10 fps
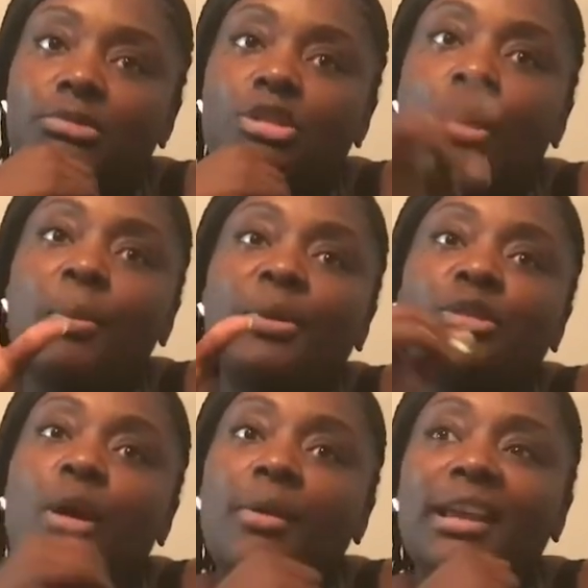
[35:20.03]
So I'm going to
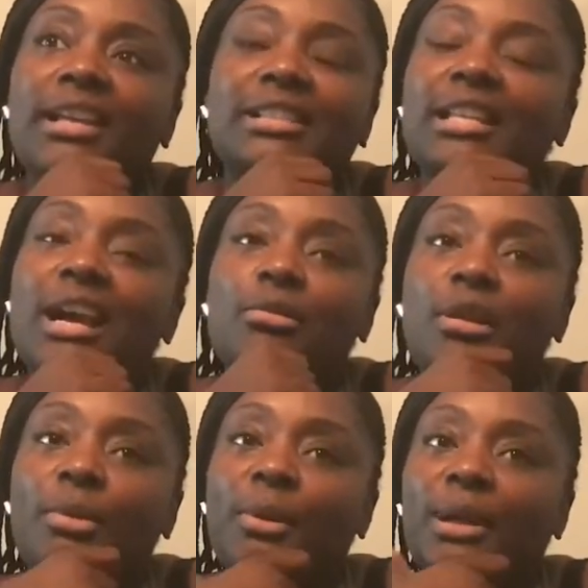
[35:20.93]
put you out here because they're not going
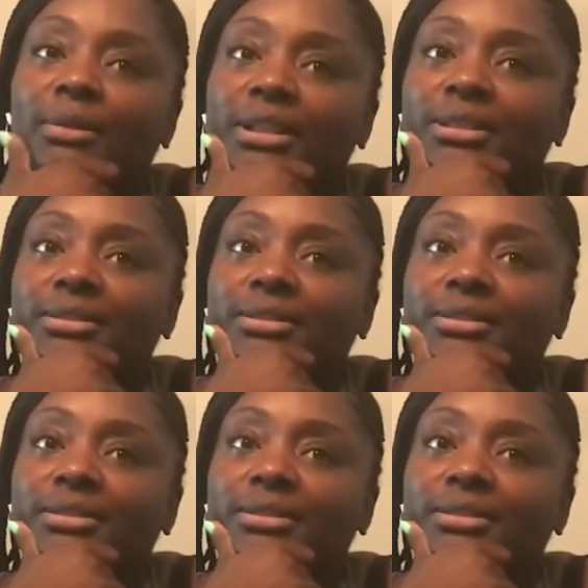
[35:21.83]
to come all the way out there.